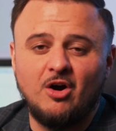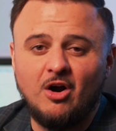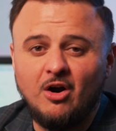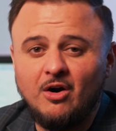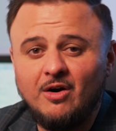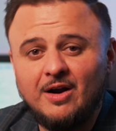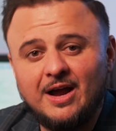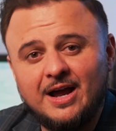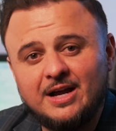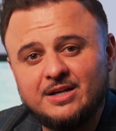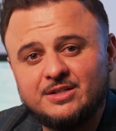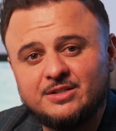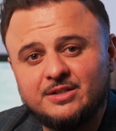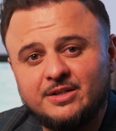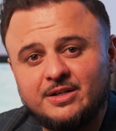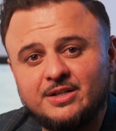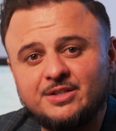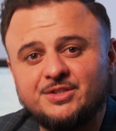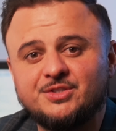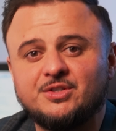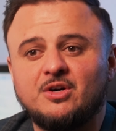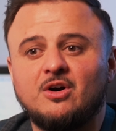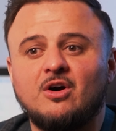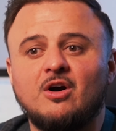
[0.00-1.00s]
car
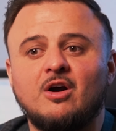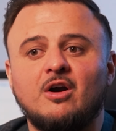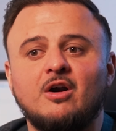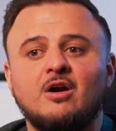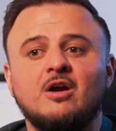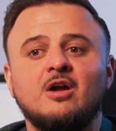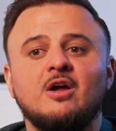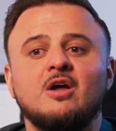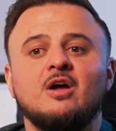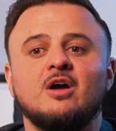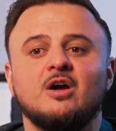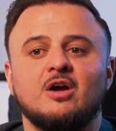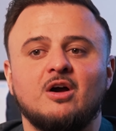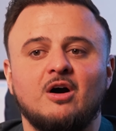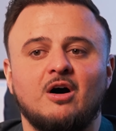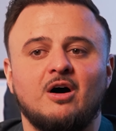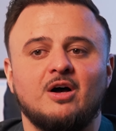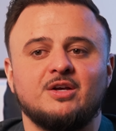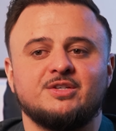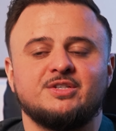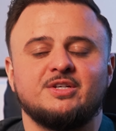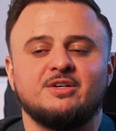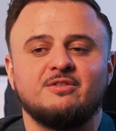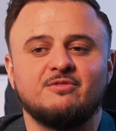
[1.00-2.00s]
accidents are
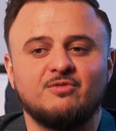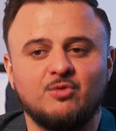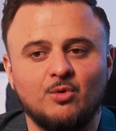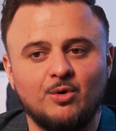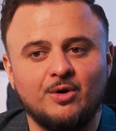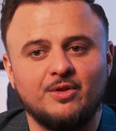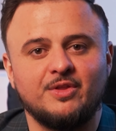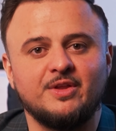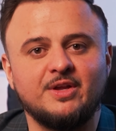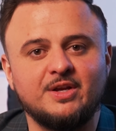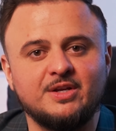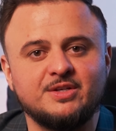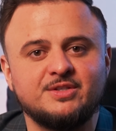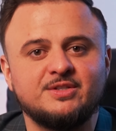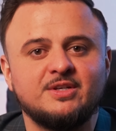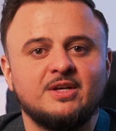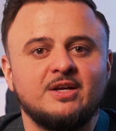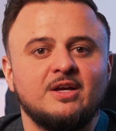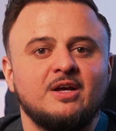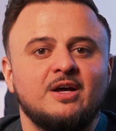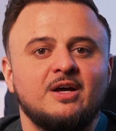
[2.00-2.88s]
causing for these